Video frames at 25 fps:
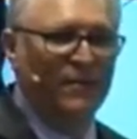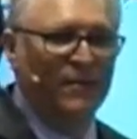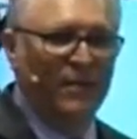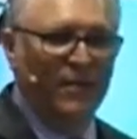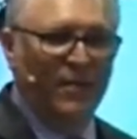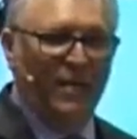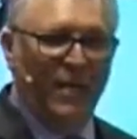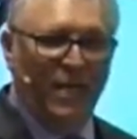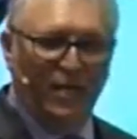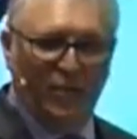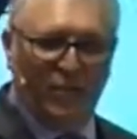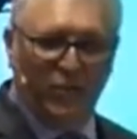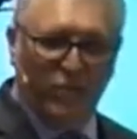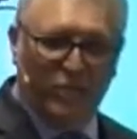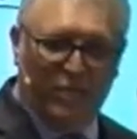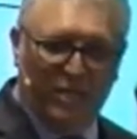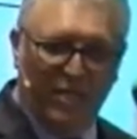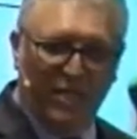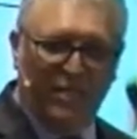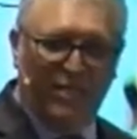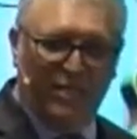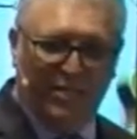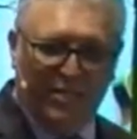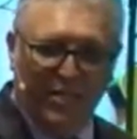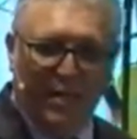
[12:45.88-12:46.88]
He had to
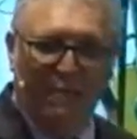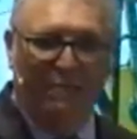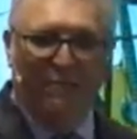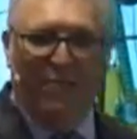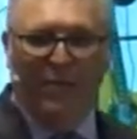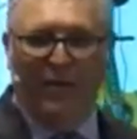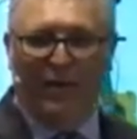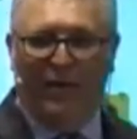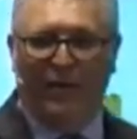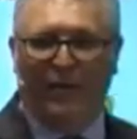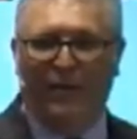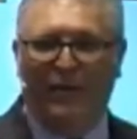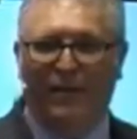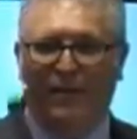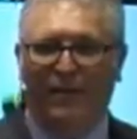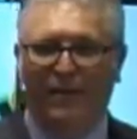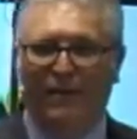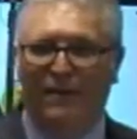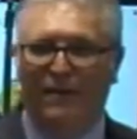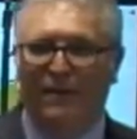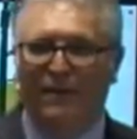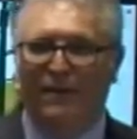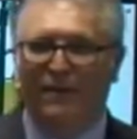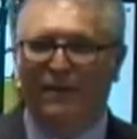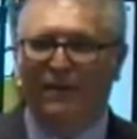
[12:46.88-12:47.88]
seek somebody
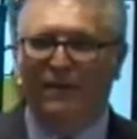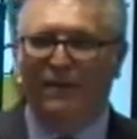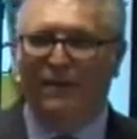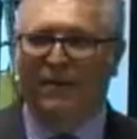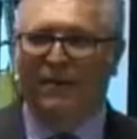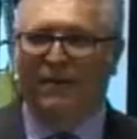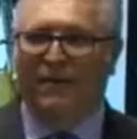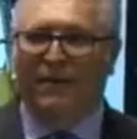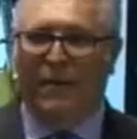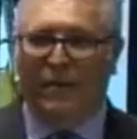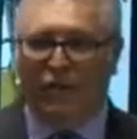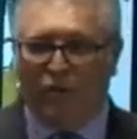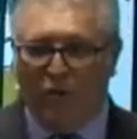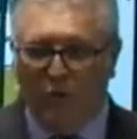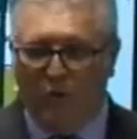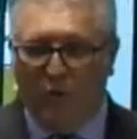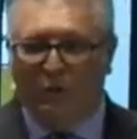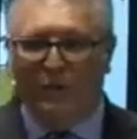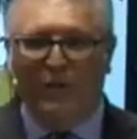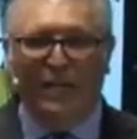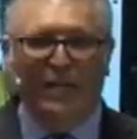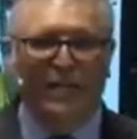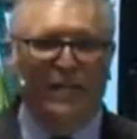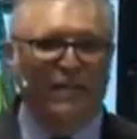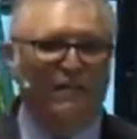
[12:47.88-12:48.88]
that could
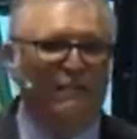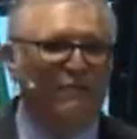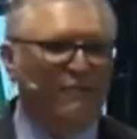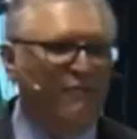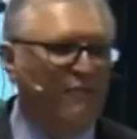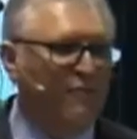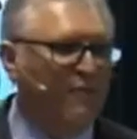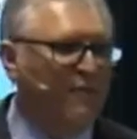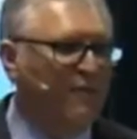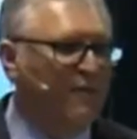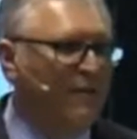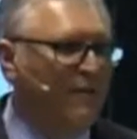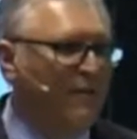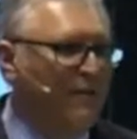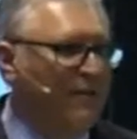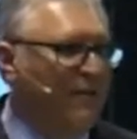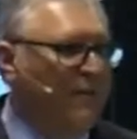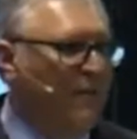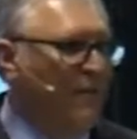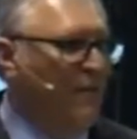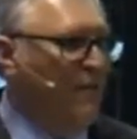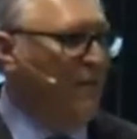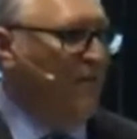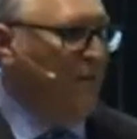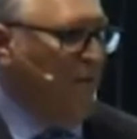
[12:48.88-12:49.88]
believe,
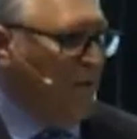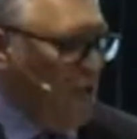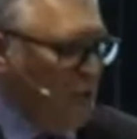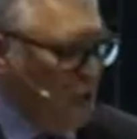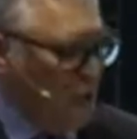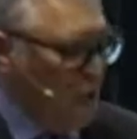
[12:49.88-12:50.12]
that he